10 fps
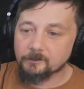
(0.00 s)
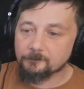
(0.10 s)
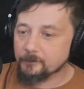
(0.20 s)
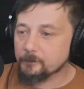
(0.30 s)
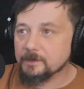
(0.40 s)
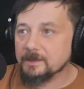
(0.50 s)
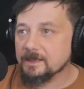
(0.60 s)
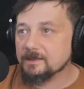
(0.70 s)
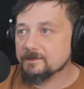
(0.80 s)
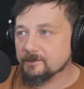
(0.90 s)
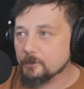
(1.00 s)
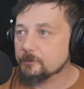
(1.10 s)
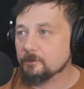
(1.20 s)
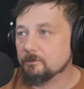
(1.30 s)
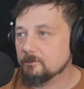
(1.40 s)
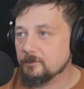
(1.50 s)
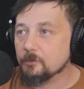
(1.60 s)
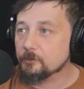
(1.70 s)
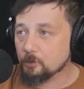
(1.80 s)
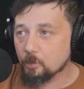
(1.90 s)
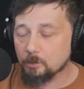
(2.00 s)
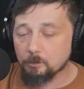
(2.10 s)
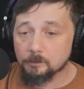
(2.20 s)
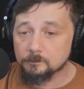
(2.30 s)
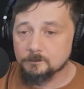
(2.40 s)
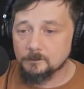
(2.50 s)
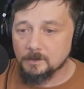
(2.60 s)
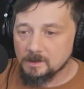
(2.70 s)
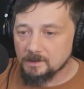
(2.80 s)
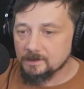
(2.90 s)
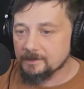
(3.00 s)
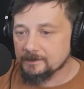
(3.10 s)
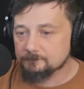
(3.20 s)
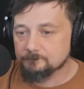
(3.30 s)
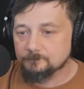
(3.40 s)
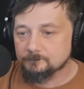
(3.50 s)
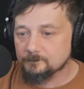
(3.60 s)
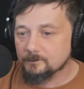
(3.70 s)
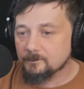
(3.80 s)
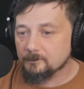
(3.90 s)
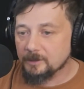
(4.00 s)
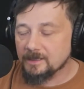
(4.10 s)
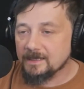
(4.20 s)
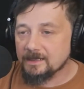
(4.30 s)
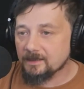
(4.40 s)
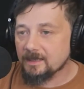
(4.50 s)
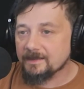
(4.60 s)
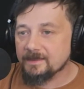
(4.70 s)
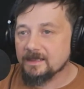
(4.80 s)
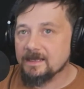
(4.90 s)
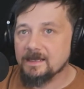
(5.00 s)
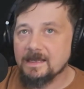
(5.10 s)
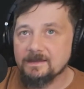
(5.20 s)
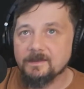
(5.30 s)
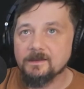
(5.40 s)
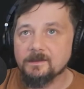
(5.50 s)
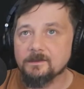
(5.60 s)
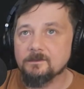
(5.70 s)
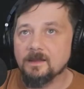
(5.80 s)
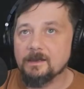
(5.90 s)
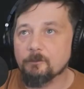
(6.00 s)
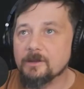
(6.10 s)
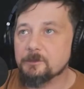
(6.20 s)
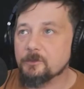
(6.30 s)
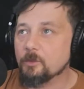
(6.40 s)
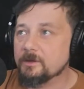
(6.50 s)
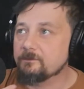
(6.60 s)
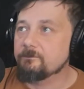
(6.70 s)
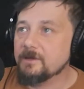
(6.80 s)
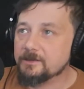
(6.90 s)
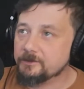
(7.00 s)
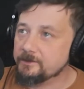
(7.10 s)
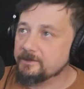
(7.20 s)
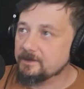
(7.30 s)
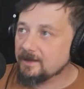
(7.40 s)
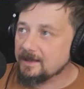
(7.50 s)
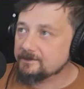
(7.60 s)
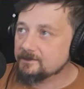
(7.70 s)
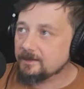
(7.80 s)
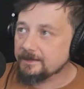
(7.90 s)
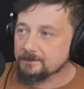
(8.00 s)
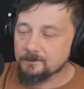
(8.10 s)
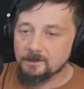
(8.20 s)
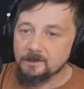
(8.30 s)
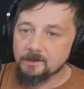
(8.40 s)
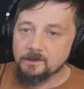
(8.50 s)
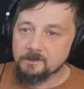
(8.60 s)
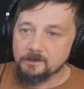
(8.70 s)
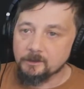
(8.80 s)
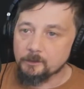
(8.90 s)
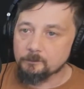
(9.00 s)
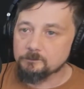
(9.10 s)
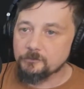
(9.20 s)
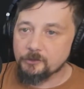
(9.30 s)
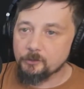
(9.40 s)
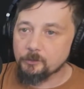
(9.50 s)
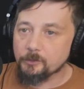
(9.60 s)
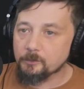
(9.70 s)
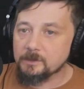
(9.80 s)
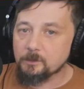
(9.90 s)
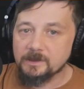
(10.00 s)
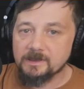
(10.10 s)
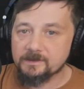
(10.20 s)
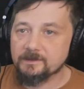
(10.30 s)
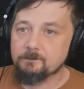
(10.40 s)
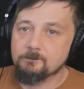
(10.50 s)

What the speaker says: for 3 days. Those are horrible. But I think I hate the like respiratory infections that last like 2 or 3 weeks.